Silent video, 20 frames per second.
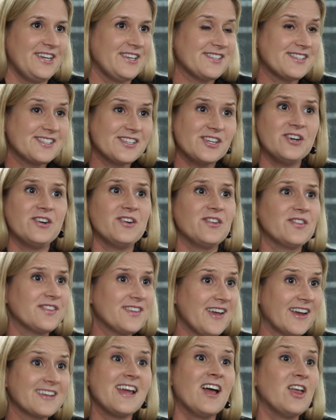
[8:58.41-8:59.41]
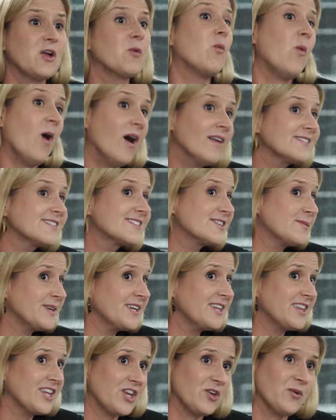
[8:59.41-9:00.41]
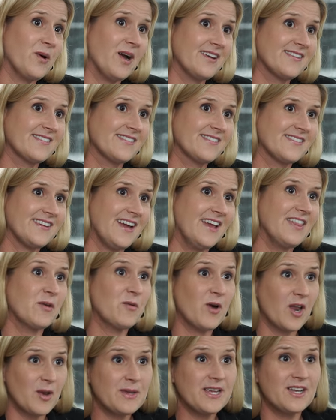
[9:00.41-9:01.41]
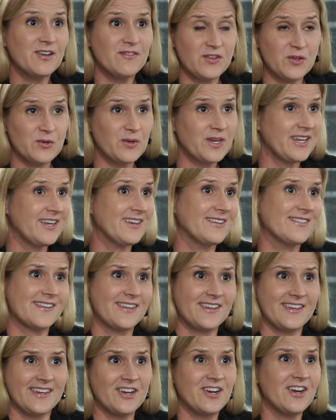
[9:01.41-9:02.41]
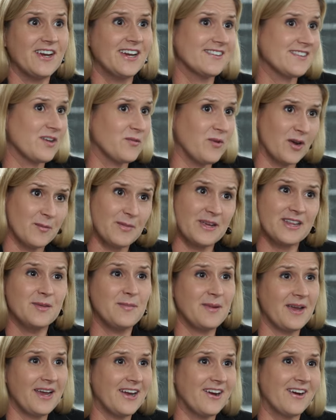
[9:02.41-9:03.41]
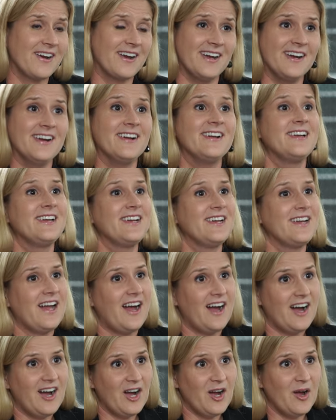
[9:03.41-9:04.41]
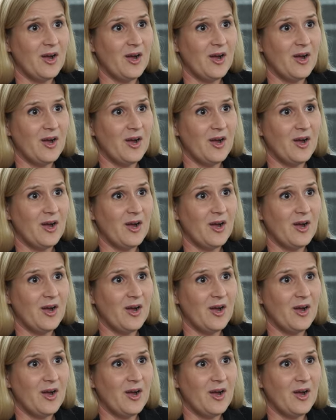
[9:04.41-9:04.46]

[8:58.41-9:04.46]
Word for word: still tech talent wants to be in the U S and they want to be in a few key key areas. They want to be in the Bay Area, mm-hmm.